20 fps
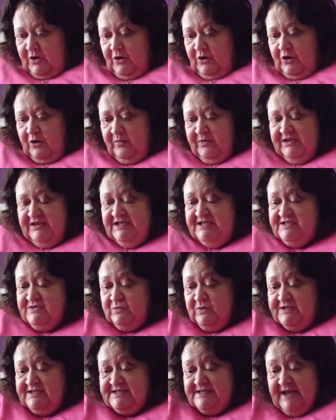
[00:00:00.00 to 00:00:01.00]
I mean, this
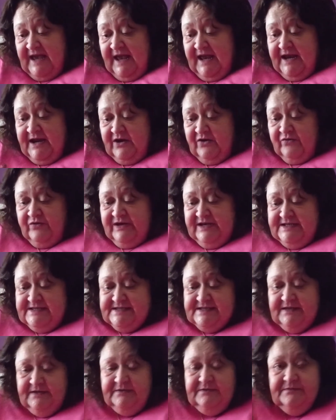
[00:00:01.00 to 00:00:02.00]
one's
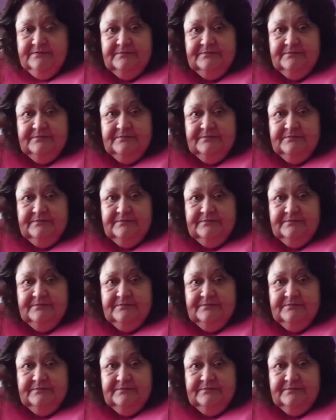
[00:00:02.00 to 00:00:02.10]
Aries.